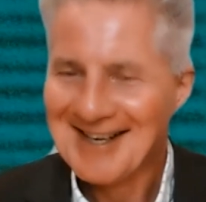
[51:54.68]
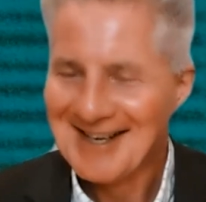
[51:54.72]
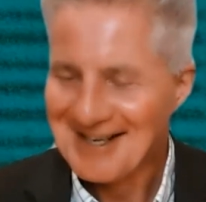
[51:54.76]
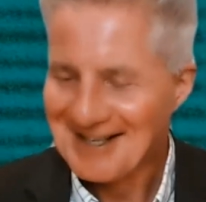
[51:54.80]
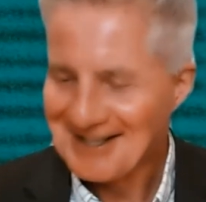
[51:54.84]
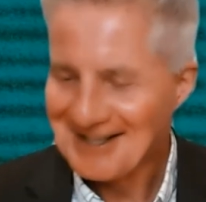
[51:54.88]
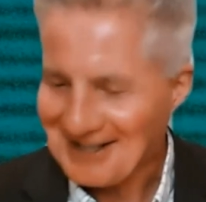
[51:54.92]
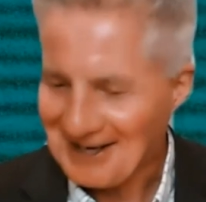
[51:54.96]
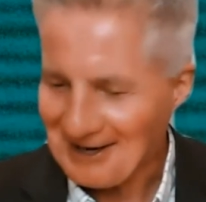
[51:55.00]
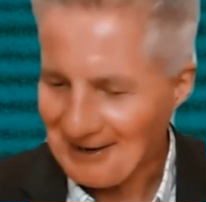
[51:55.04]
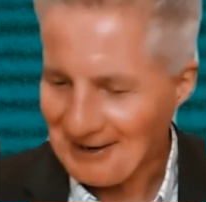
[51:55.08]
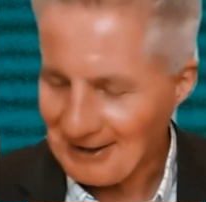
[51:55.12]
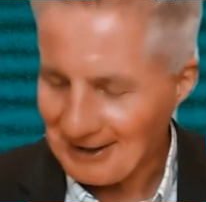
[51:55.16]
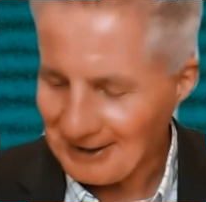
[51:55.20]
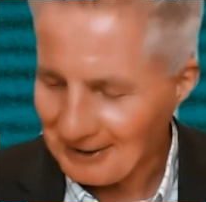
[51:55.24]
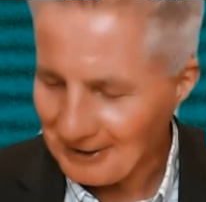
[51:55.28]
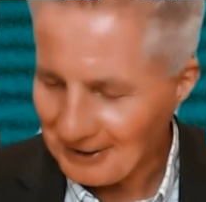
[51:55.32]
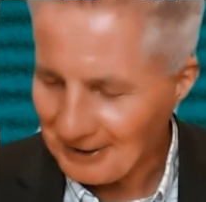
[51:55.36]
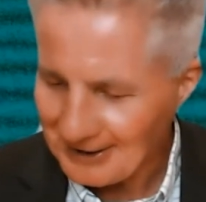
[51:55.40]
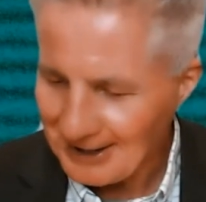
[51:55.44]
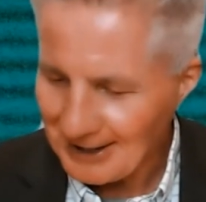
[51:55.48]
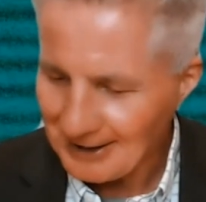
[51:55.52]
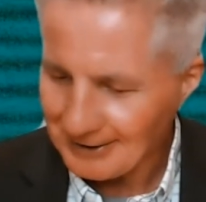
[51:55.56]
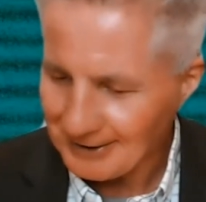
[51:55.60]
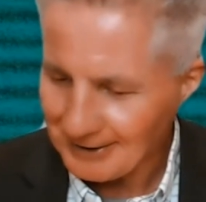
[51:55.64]
So, and I
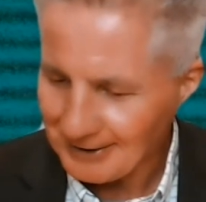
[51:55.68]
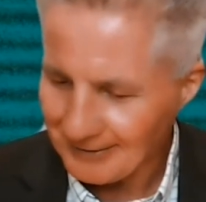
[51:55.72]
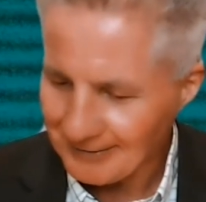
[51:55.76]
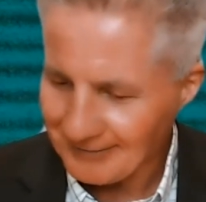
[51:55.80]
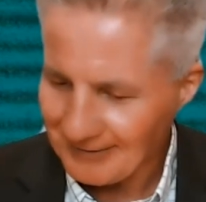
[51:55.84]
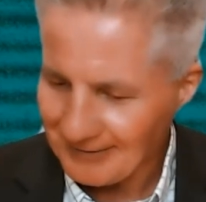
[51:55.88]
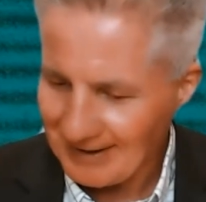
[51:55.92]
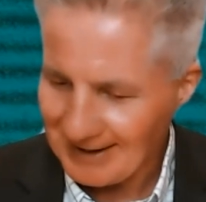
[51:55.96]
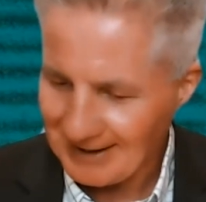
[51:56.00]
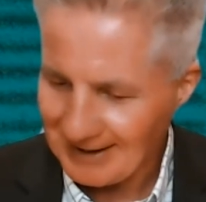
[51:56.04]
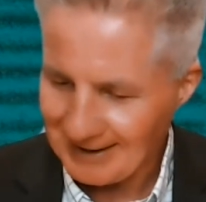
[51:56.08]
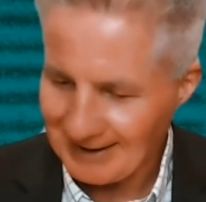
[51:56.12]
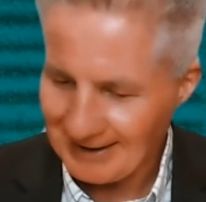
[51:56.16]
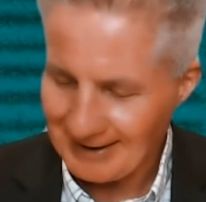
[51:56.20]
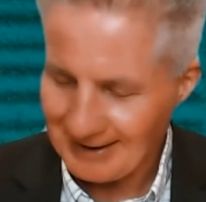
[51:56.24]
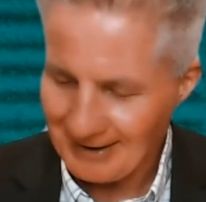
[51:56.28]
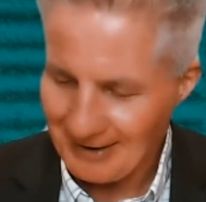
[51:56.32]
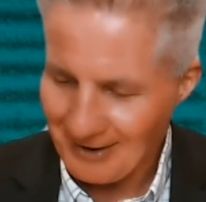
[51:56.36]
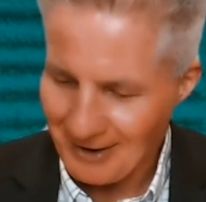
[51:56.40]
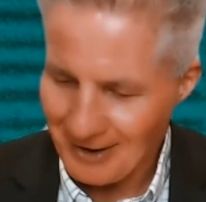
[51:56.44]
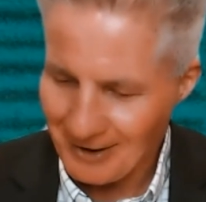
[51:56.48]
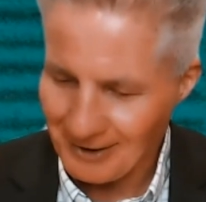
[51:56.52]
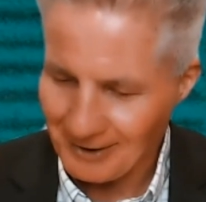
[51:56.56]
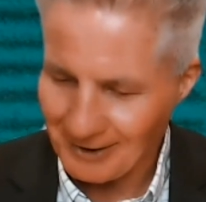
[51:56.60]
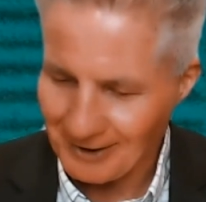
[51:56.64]
know you've
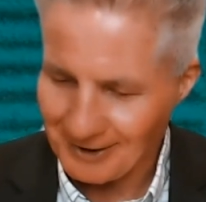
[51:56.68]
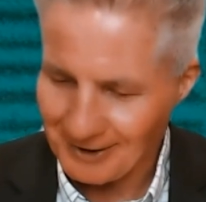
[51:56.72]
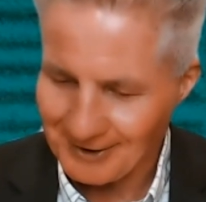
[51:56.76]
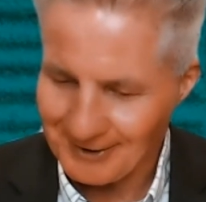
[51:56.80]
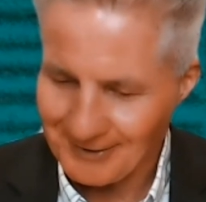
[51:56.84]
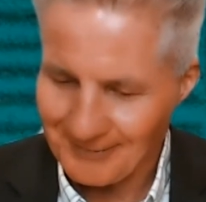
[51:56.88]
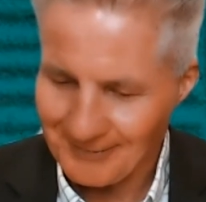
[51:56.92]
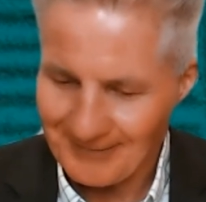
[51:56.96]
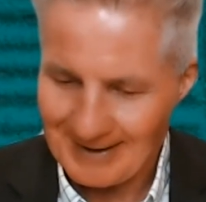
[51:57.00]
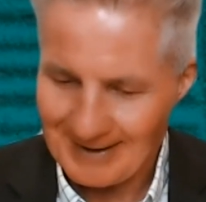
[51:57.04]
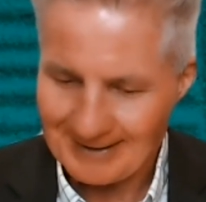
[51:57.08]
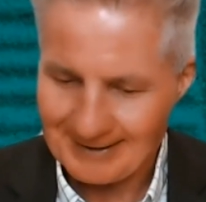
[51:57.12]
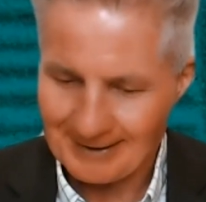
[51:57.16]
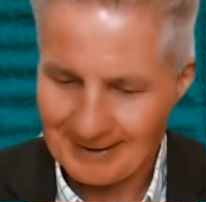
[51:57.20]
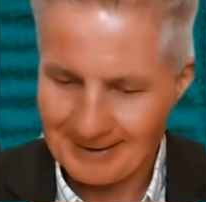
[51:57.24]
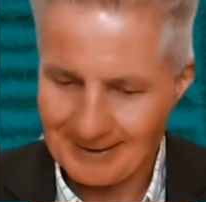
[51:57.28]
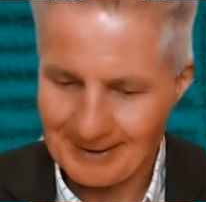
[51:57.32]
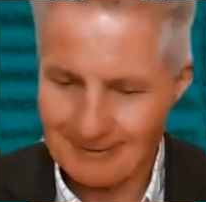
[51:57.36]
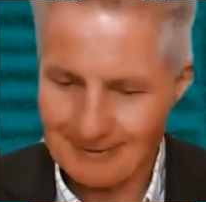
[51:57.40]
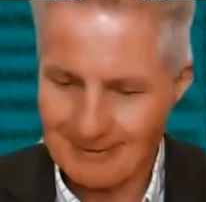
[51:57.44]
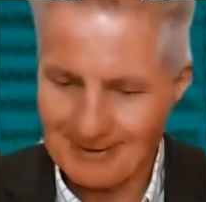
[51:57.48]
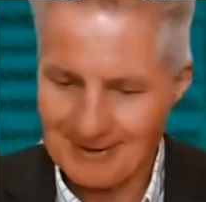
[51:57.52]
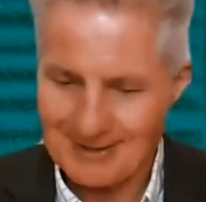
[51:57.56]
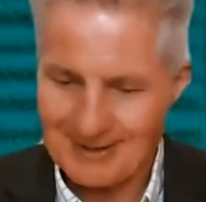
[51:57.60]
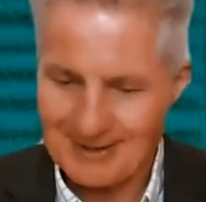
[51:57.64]
highlighted the fact that
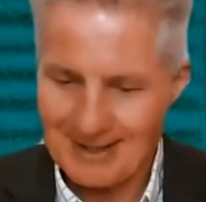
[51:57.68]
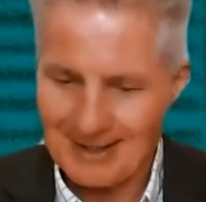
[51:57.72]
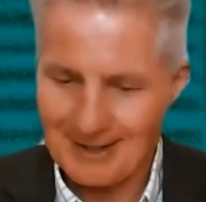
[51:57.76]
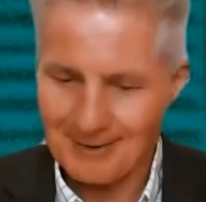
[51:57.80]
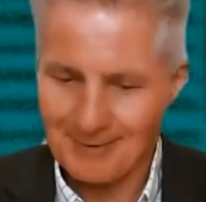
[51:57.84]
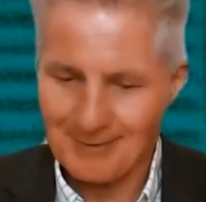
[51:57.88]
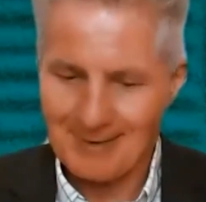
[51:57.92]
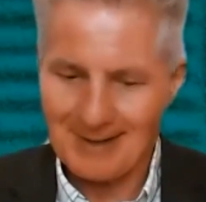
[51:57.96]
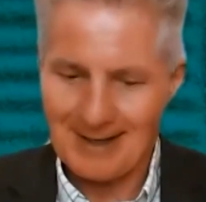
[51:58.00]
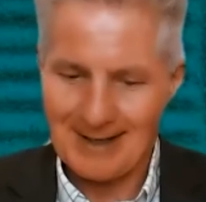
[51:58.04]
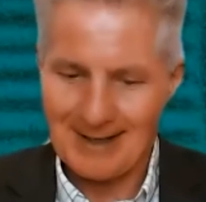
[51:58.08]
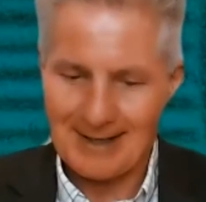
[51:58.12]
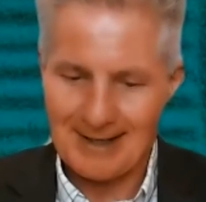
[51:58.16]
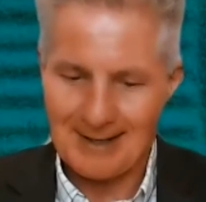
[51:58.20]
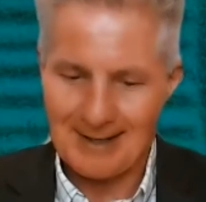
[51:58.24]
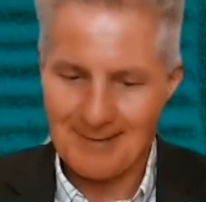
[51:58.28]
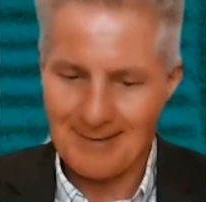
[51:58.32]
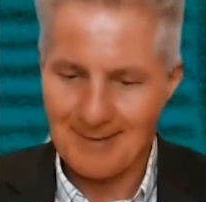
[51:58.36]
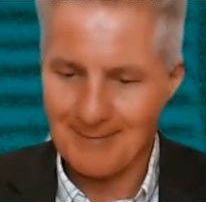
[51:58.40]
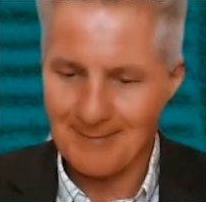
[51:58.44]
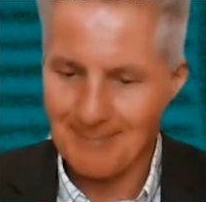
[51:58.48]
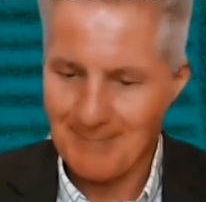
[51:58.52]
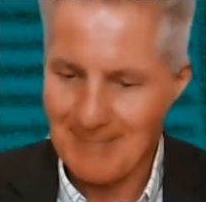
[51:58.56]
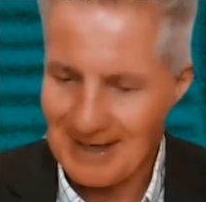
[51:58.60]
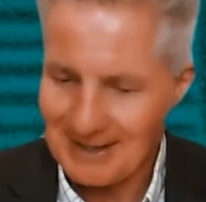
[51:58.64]
there is no
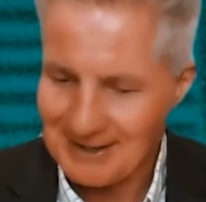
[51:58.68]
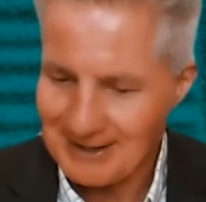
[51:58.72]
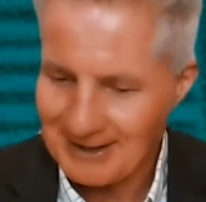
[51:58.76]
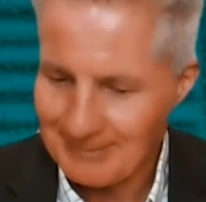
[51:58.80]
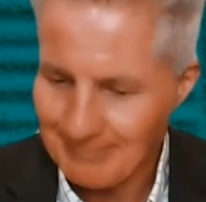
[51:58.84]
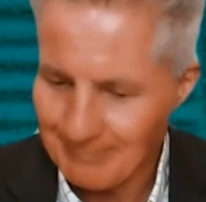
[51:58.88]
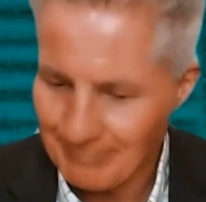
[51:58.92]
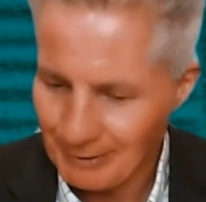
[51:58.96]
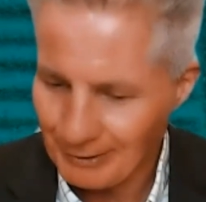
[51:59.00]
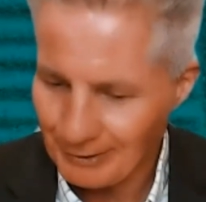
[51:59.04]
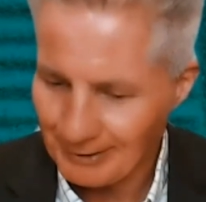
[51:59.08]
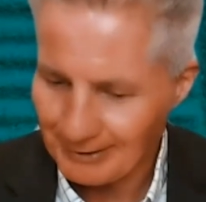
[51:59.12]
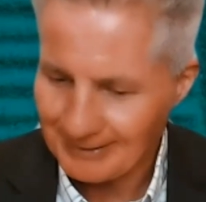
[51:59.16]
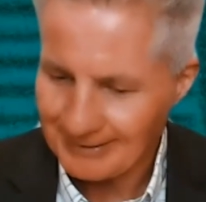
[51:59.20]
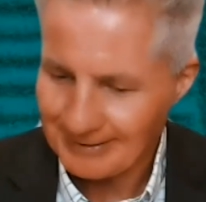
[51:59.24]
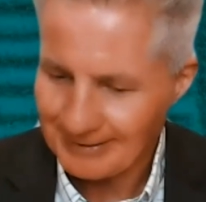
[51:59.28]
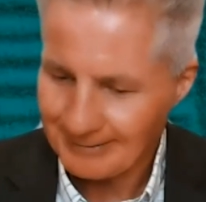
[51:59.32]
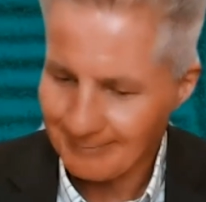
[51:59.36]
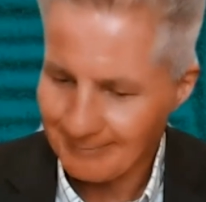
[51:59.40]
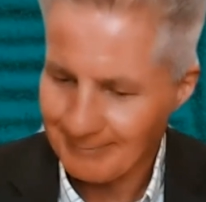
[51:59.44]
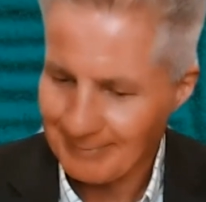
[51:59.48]
magic bullet,